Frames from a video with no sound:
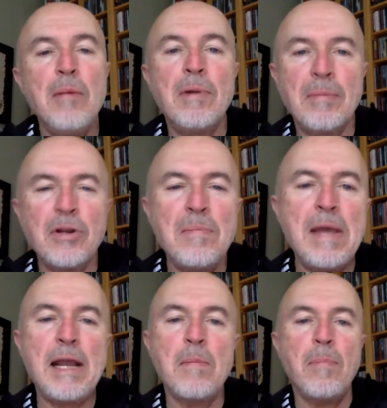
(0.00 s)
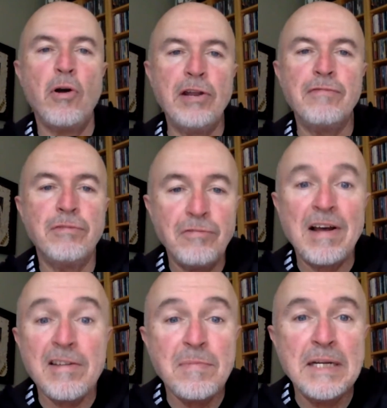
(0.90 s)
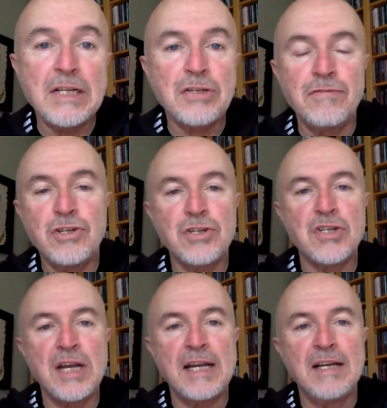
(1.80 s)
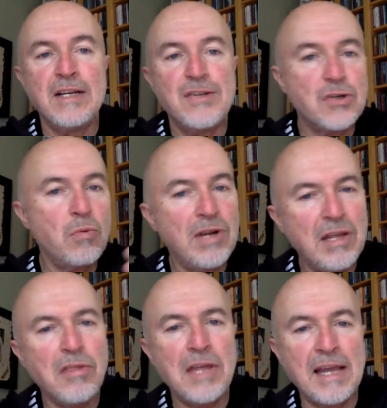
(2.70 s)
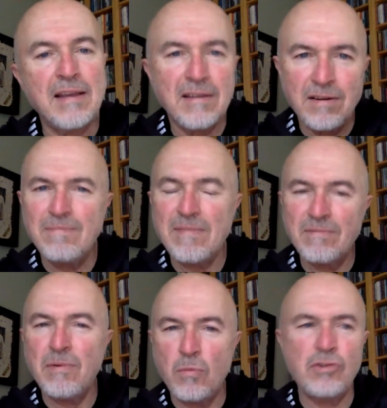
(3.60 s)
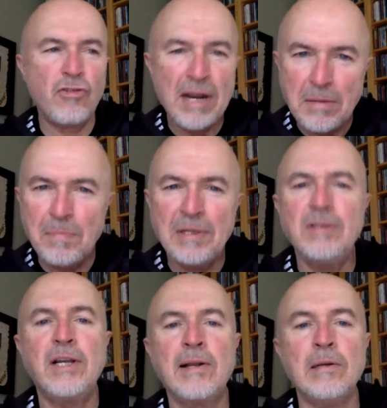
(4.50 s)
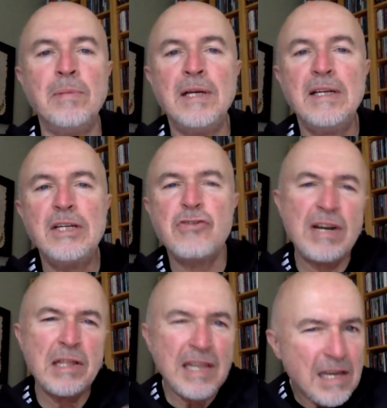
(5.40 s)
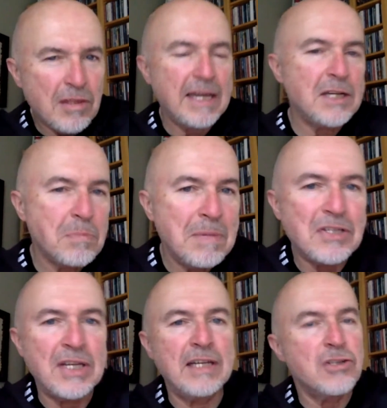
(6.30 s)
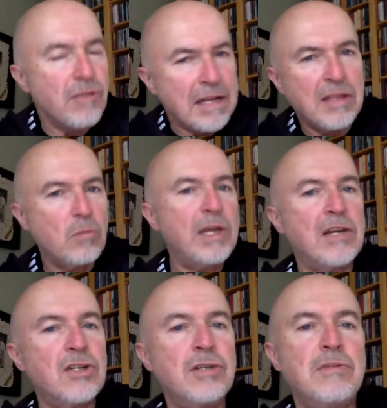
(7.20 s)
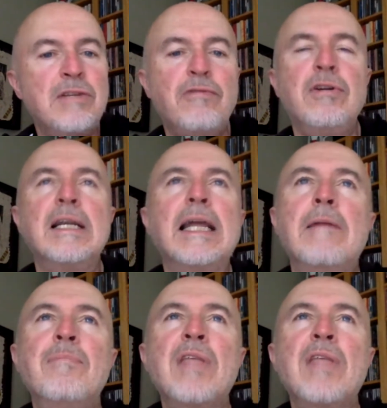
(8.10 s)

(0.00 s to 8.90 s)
But I'm going to make a point for 5 minutes of just saying, so what do you think? We're trying to build the club. Is there anything you think is missing? Is there anything we could do differently?